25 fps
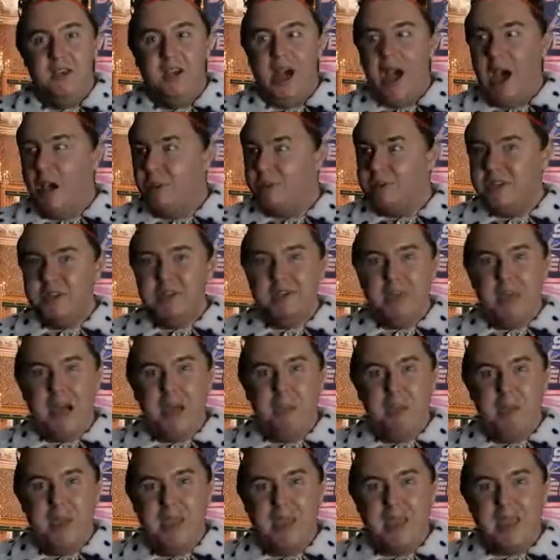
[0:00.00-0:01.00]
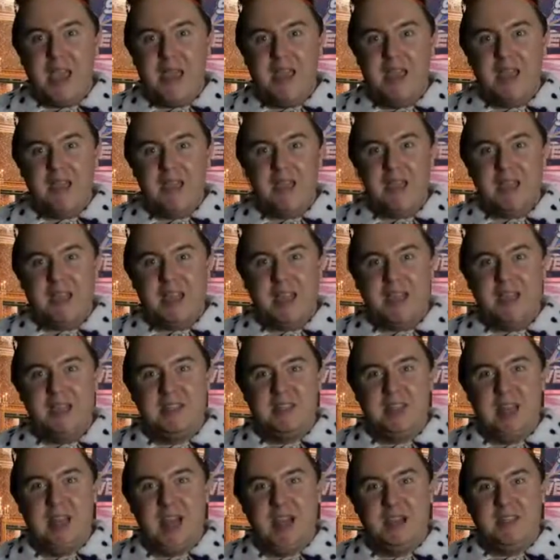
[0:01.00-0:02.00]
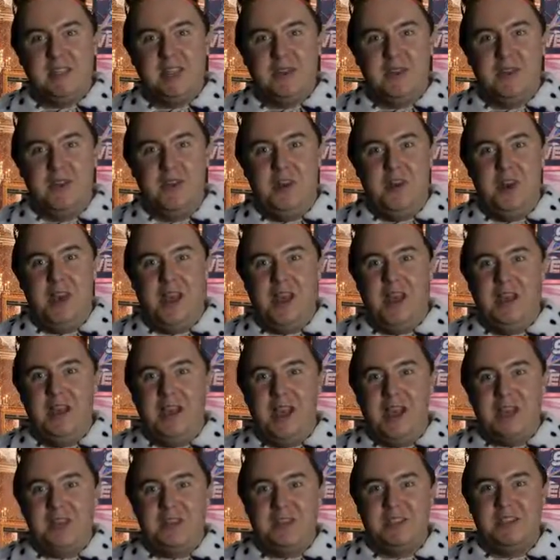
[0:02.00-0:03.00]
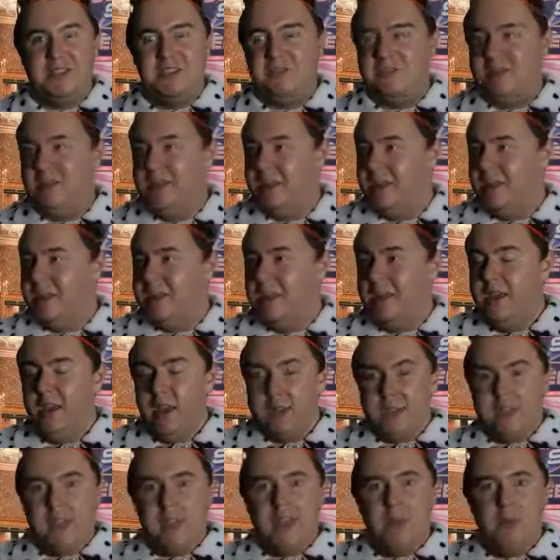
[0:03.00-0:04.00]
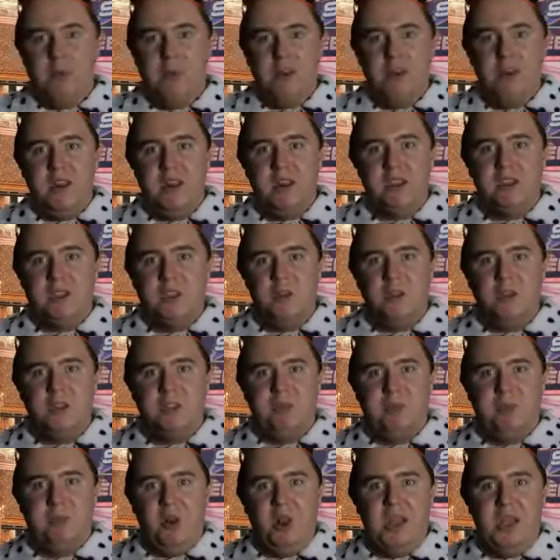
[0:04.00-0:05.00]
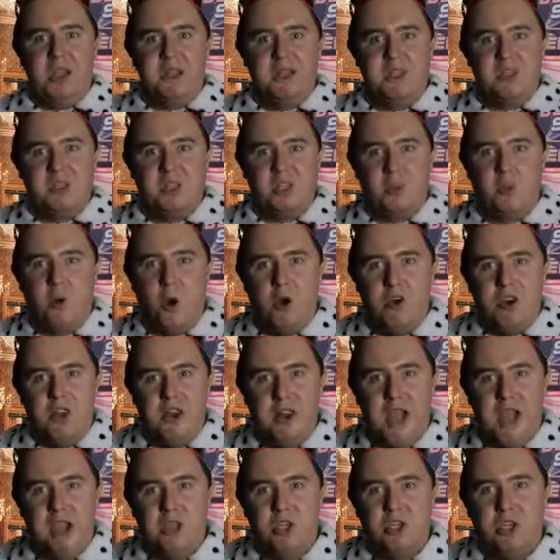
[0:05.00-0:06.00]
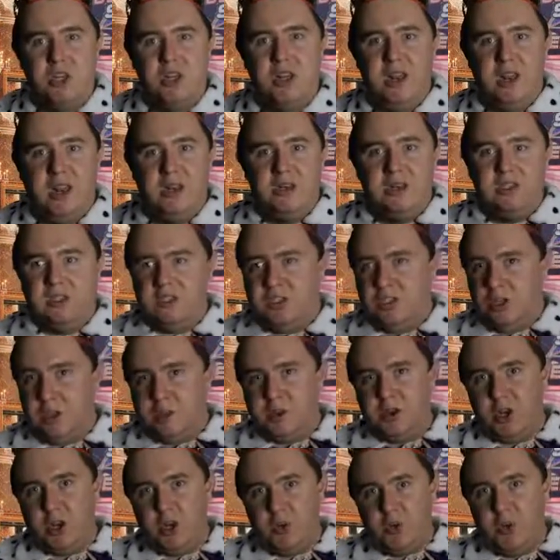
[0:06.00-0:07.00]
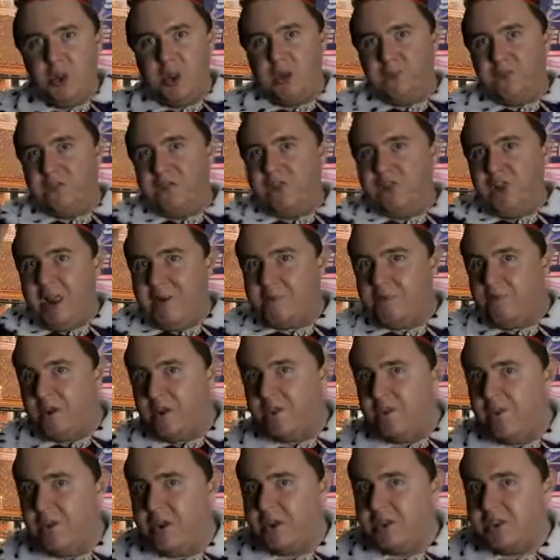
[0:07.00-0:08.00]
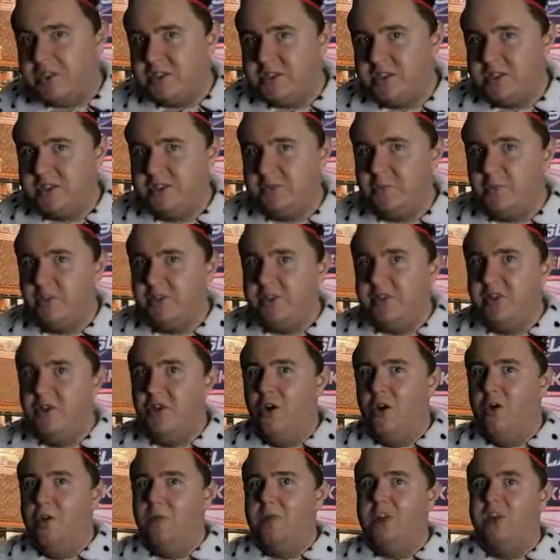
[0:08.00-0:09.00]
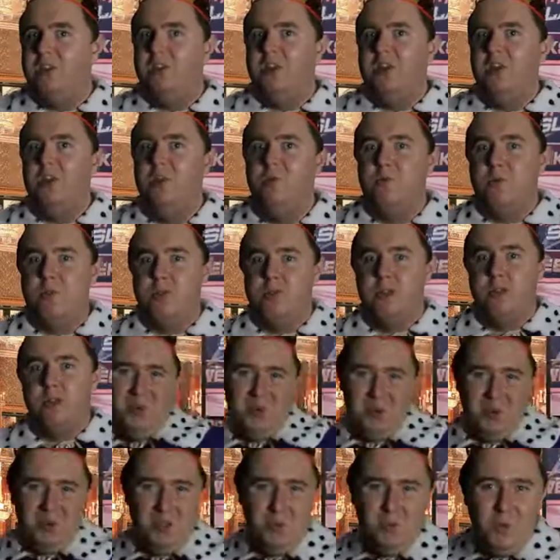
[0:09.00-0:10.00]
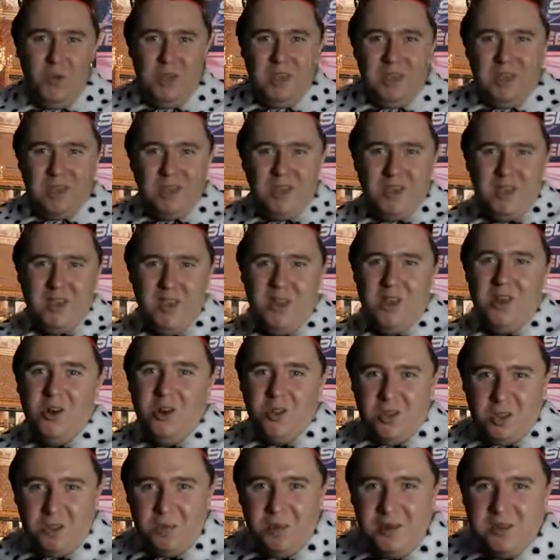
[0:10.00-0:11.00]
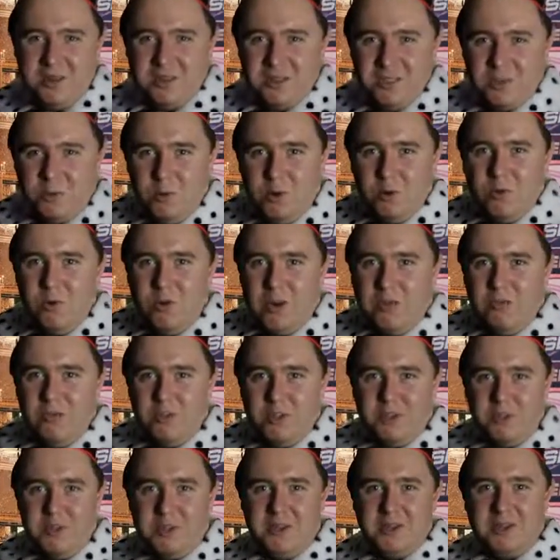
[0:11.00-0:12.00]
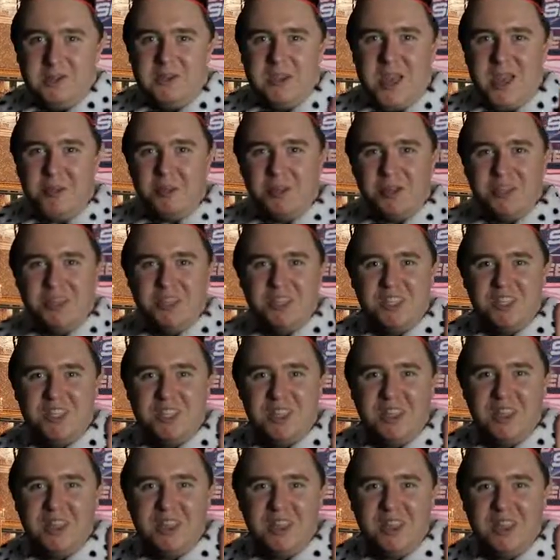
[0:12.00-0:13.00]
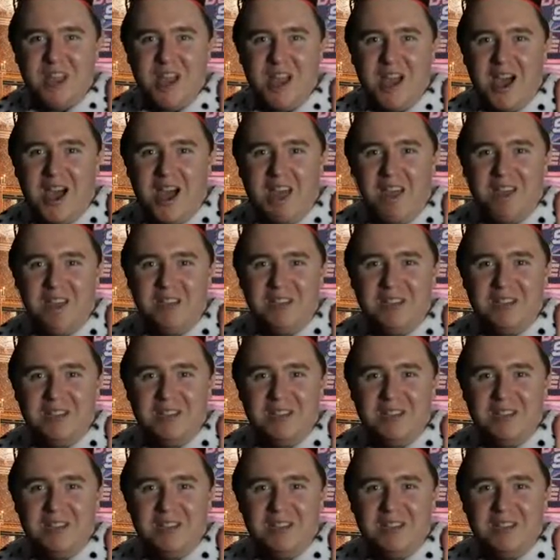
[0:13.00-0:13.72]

How does that make any sense? I don't know, lads. I tell you what it is, though, it's Blazing Squad in action, lads. WWE have flip reversed this, what they normally do. Another week, another Blazing Squad reference because I'm a sick guy.